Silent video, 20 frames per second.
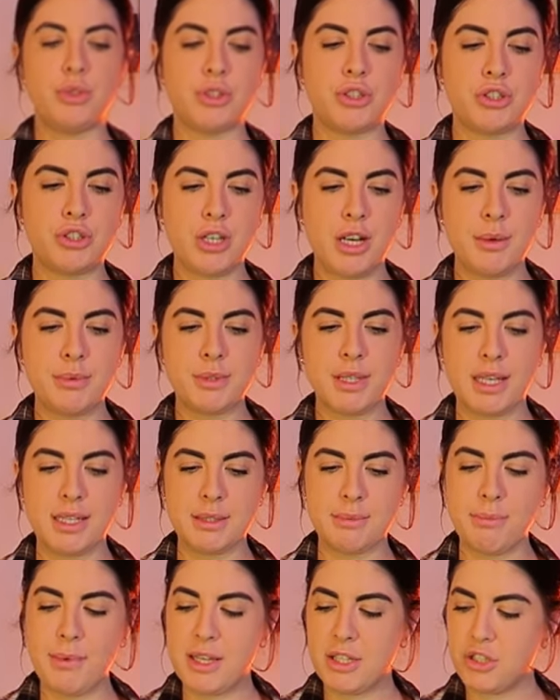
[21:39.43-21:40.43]
the straps
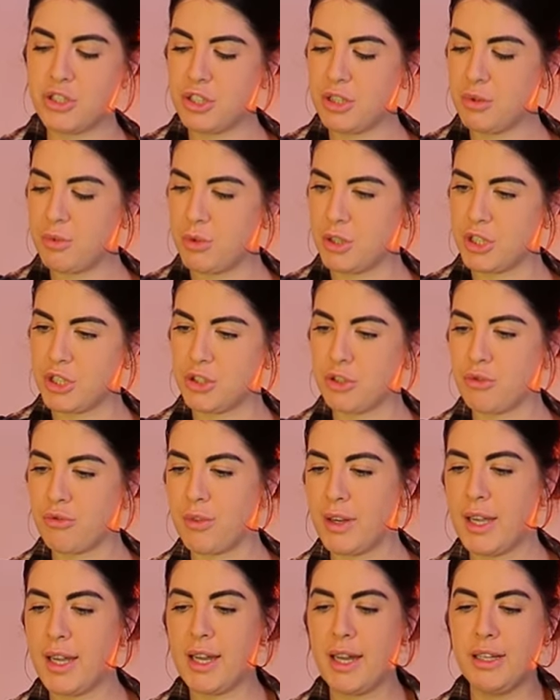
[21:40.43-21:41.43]
as mentioned which is
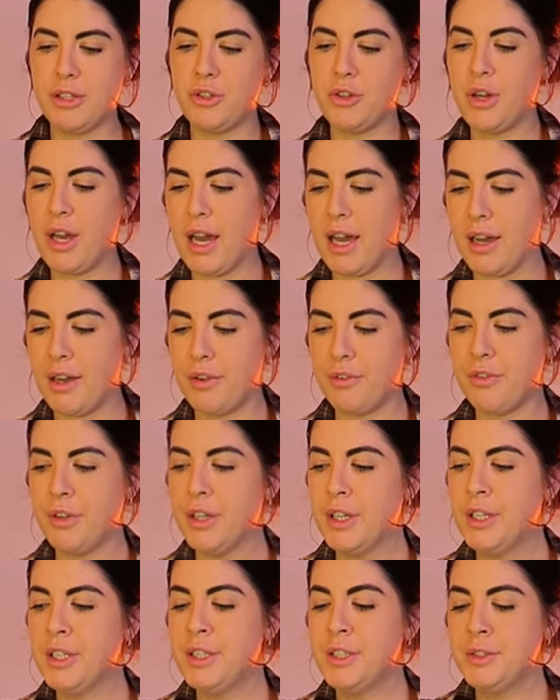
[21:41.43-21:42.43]
great and you have
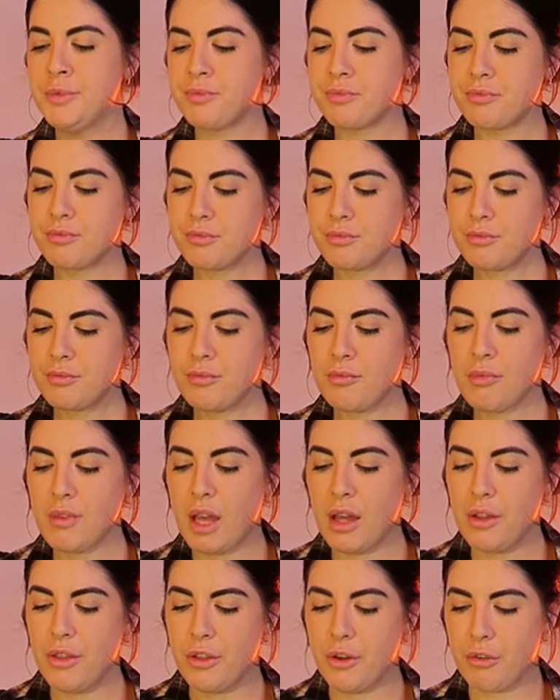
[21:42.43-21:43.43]

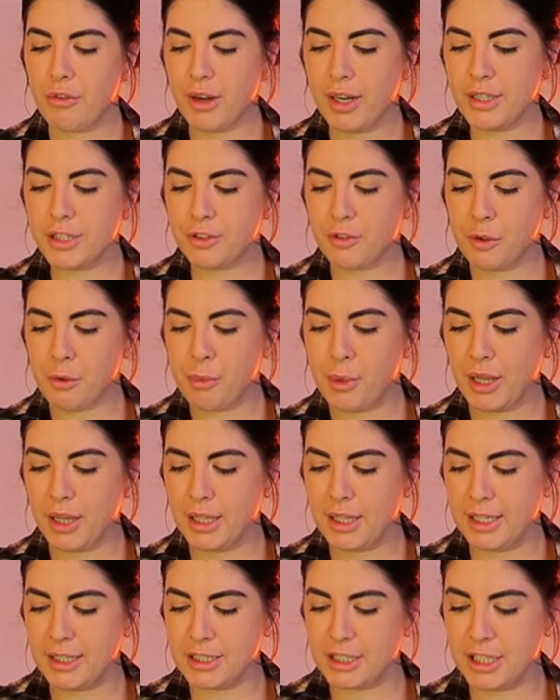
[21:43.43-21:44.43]
the range of
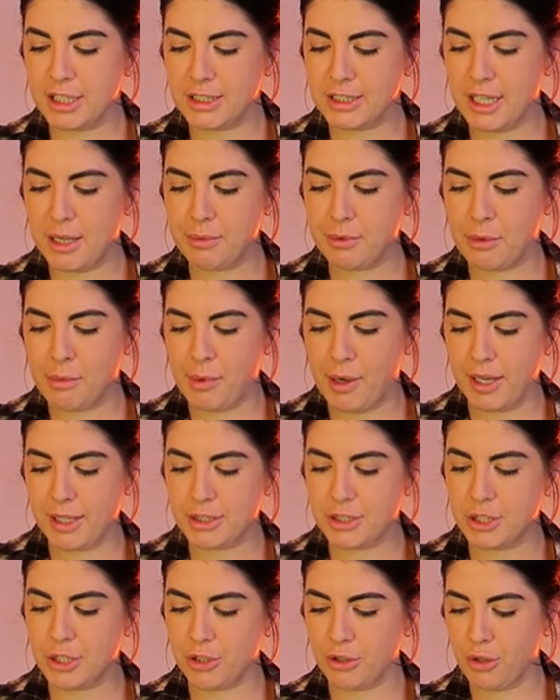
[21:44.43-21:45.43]
ability to adapt the
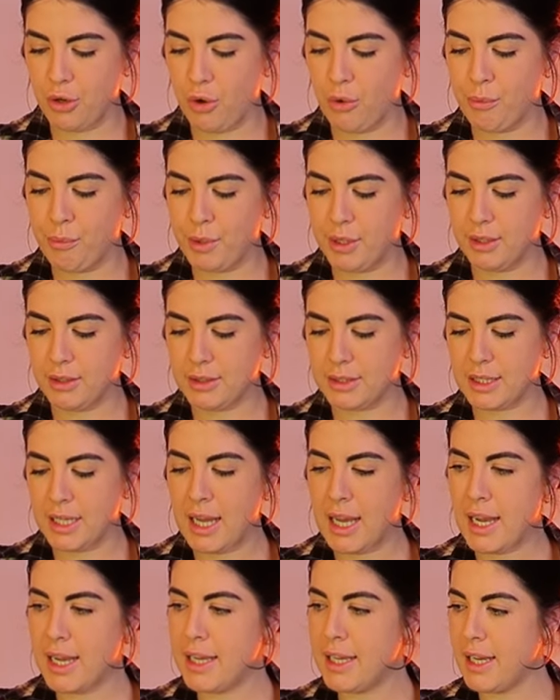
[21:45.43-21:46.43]
bag to your own build and
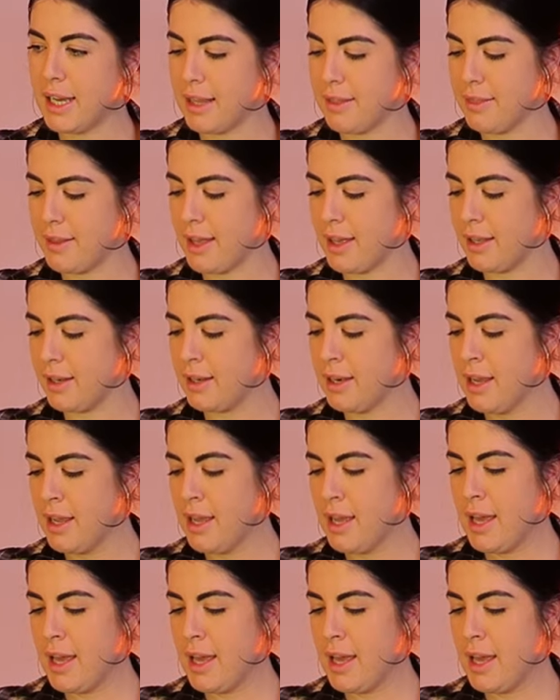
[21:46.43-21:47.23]
height and then